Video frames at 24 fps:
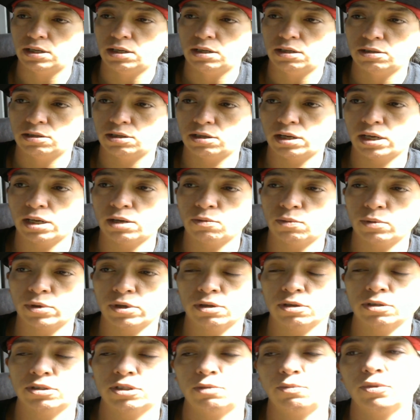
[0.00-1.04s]
today we
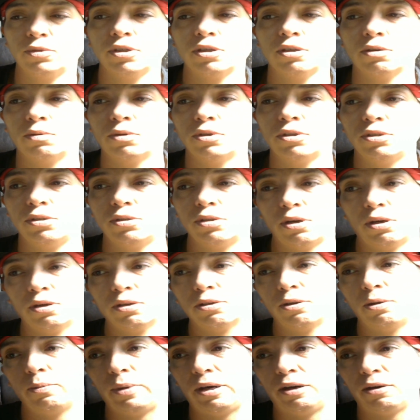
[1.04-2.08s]
are simply going to talk
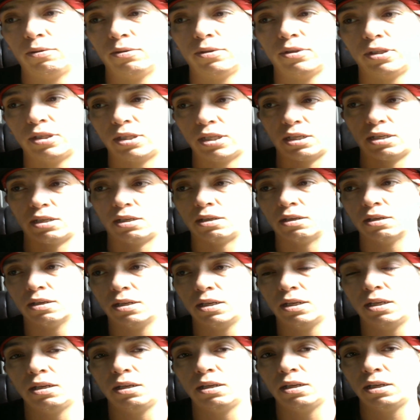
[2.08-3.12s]
about the
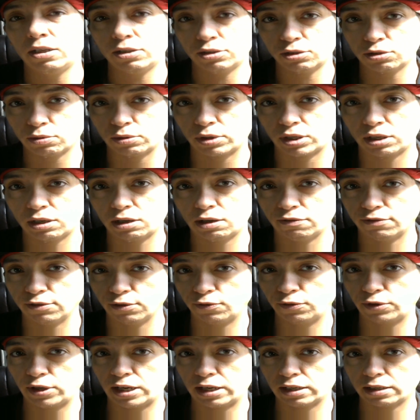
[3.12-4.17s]
history of the
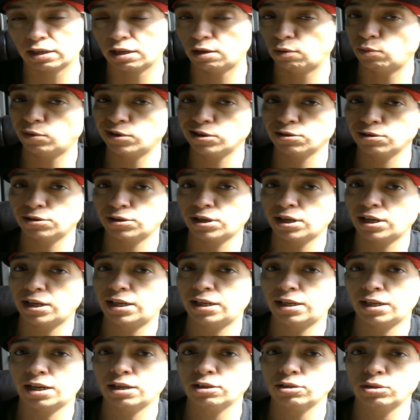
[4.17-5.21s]
flag and whether or not
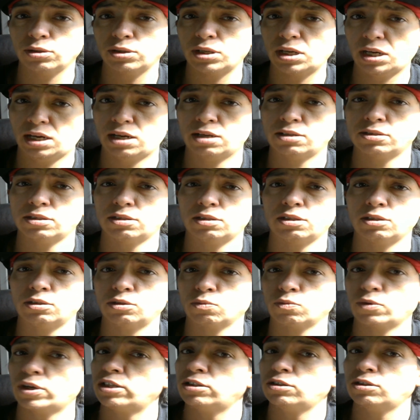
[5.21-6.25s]
it actually has these
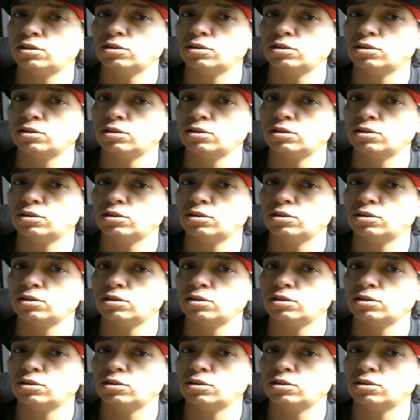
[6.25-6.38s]
racist